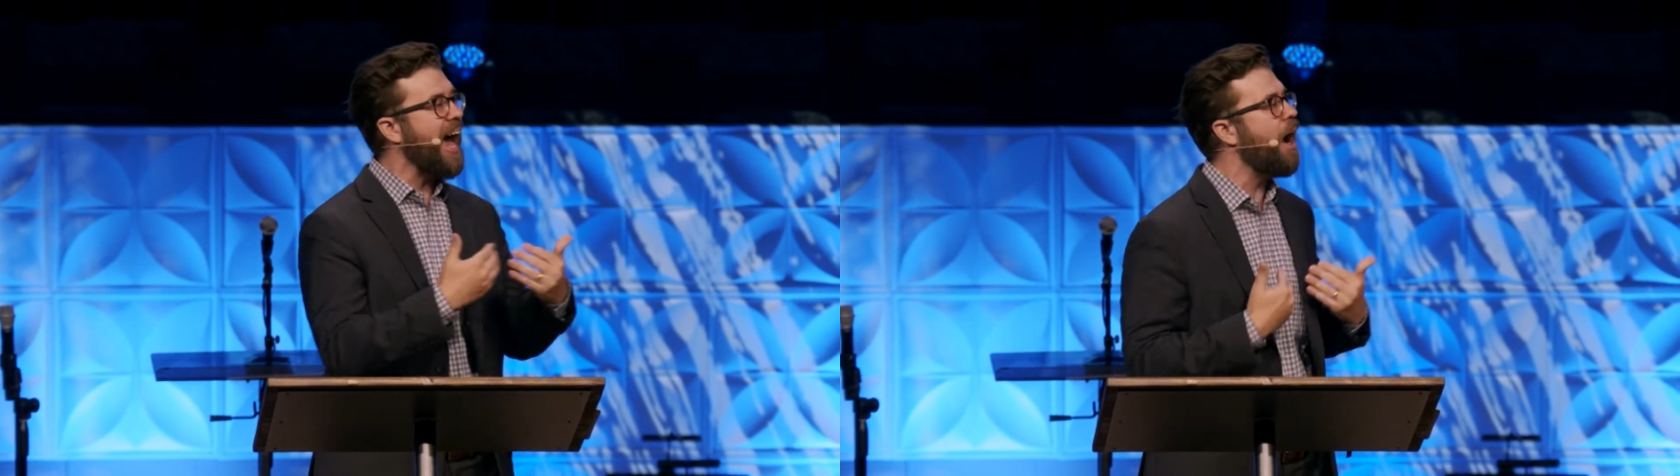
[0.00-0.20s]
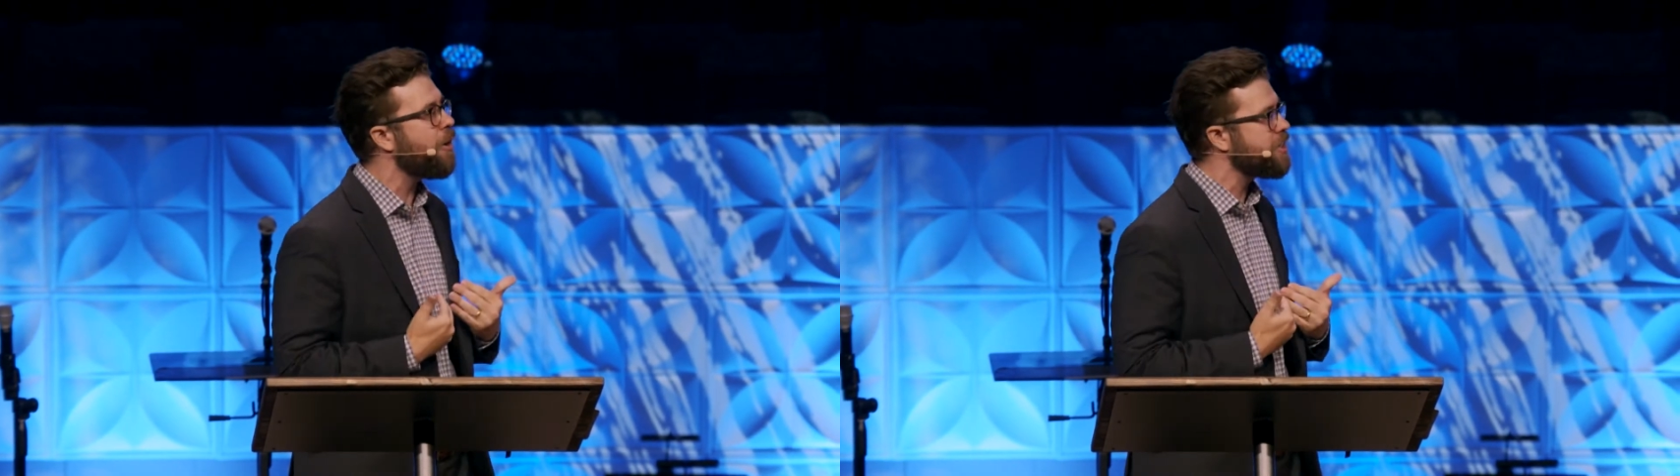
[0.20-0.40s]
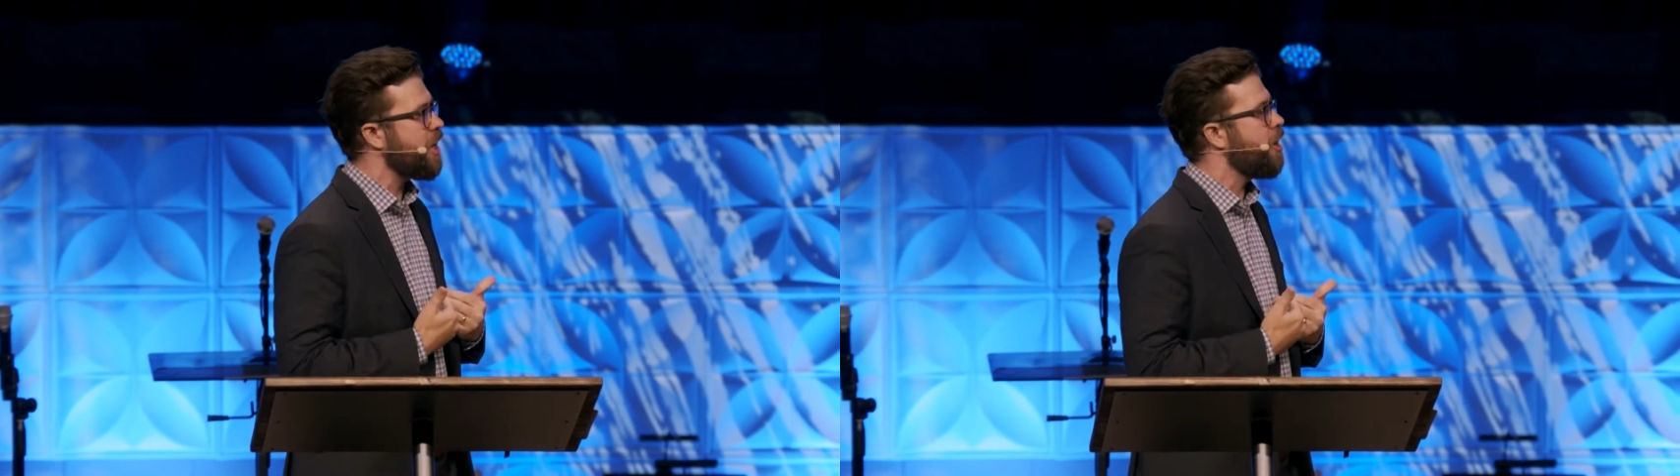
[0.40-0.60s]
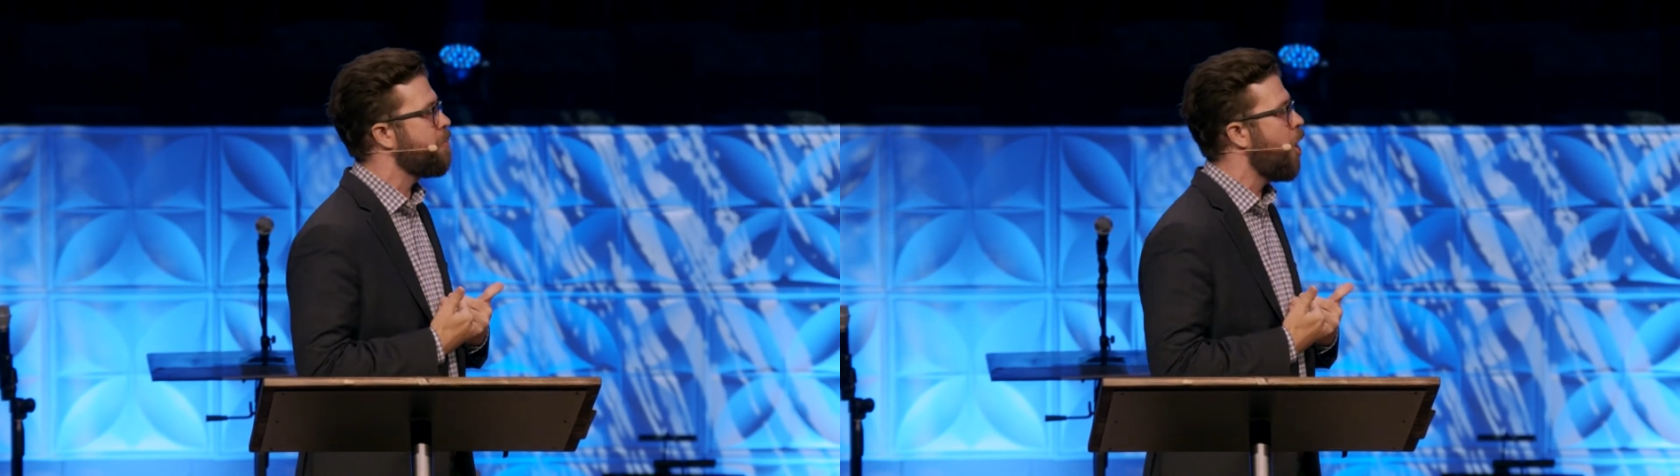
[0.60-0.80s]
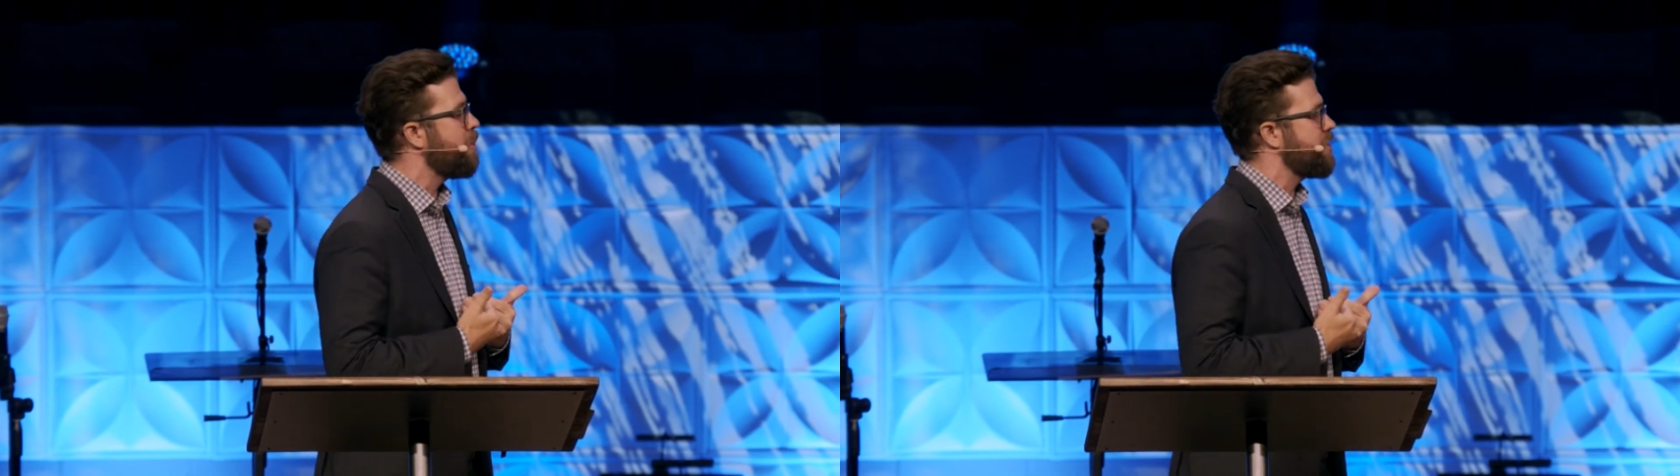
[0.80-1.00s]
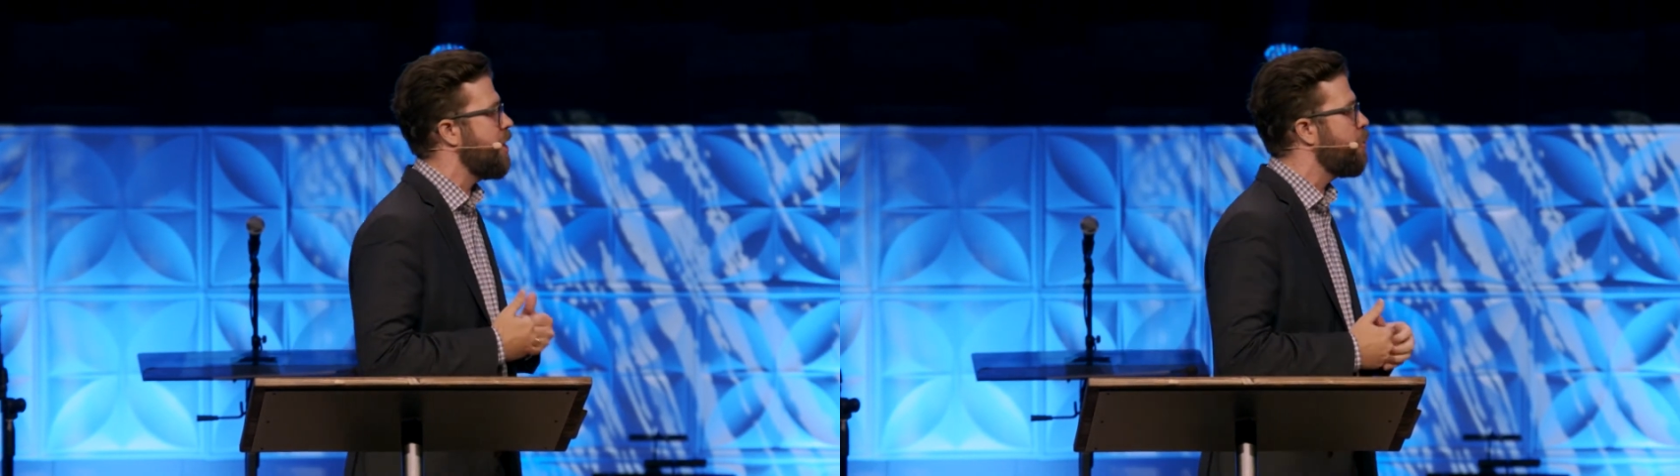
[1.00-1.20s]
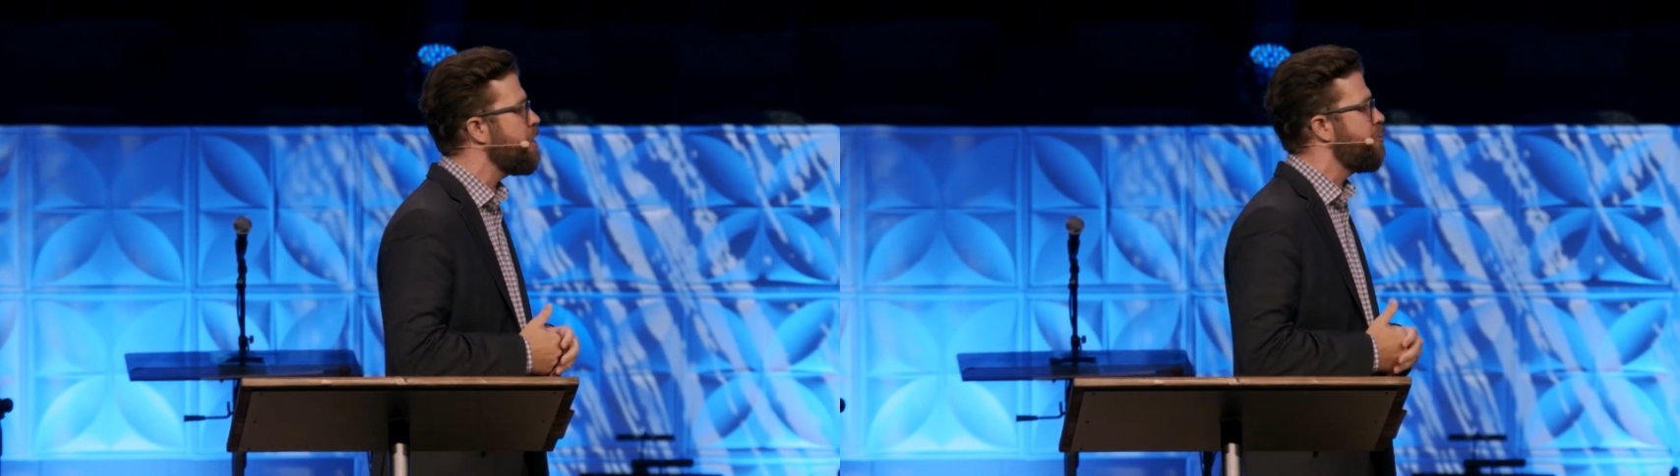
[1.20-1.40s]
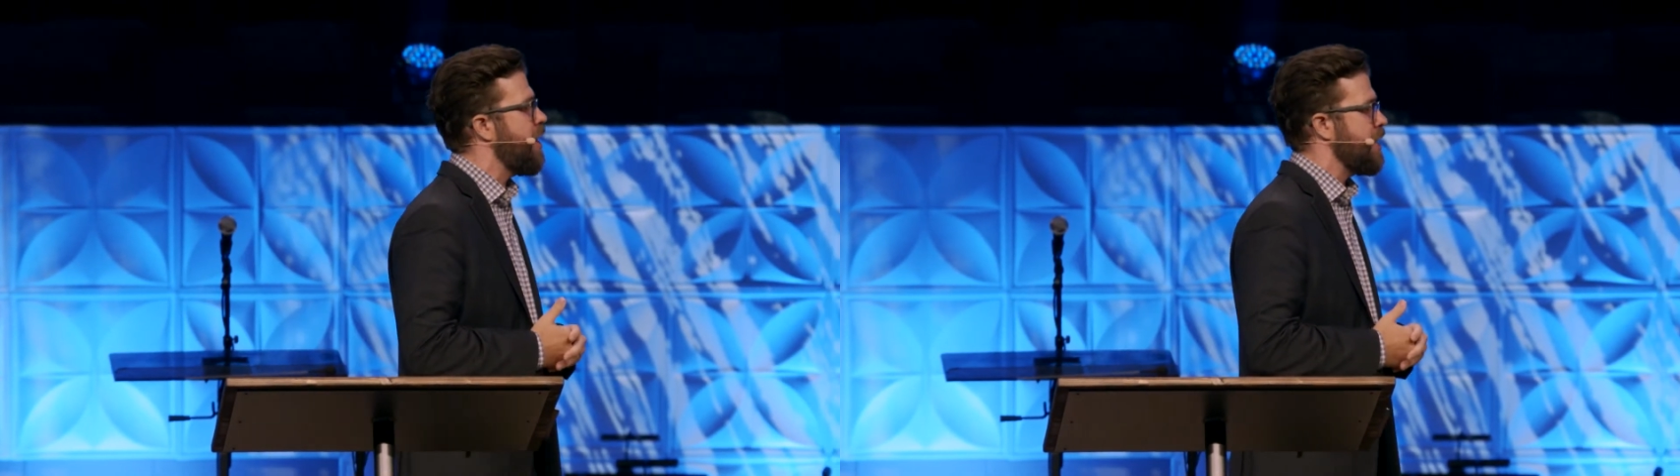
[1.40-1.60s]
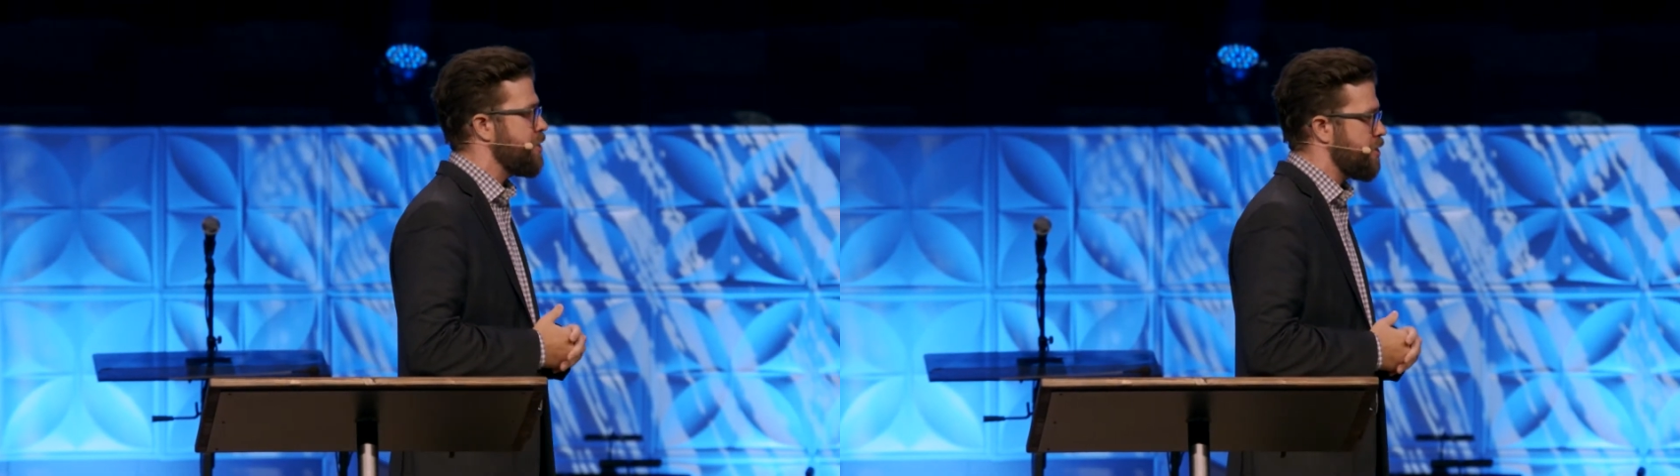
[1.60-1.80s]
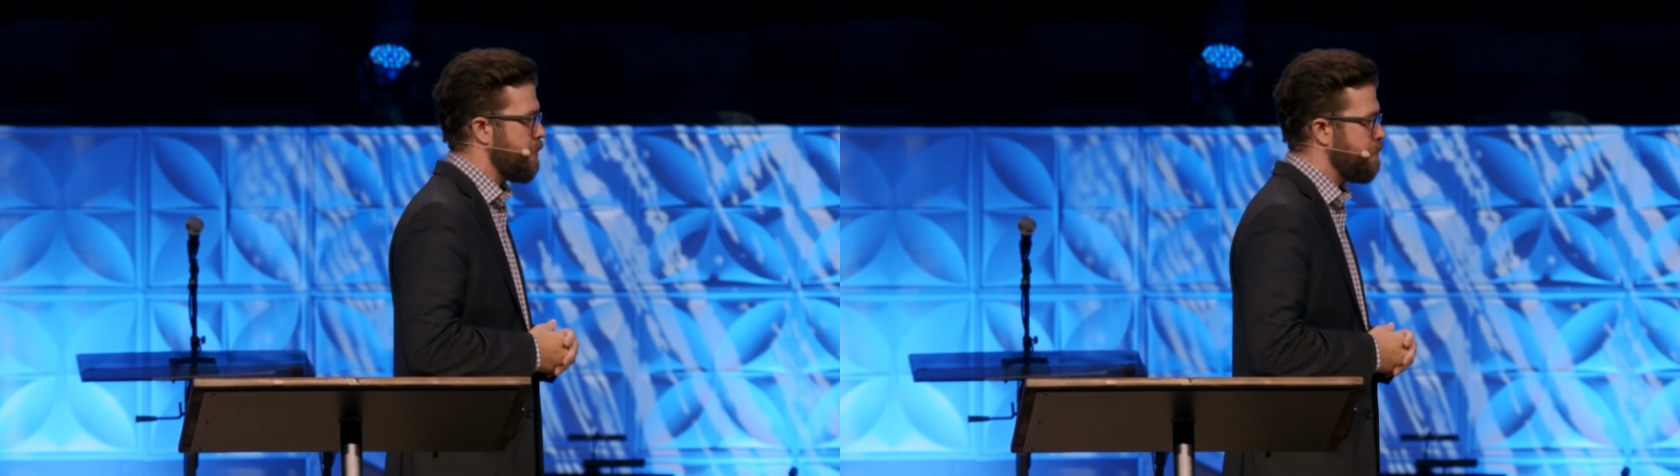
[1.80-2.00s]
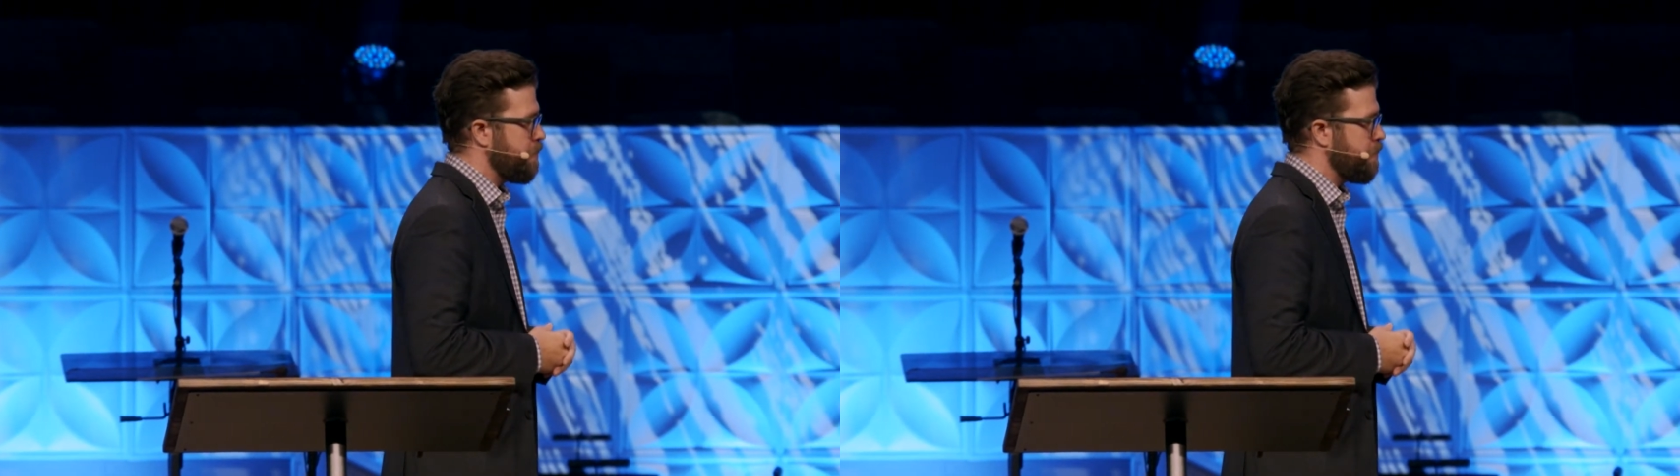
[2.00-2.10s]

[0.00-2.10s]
our dark moments that we face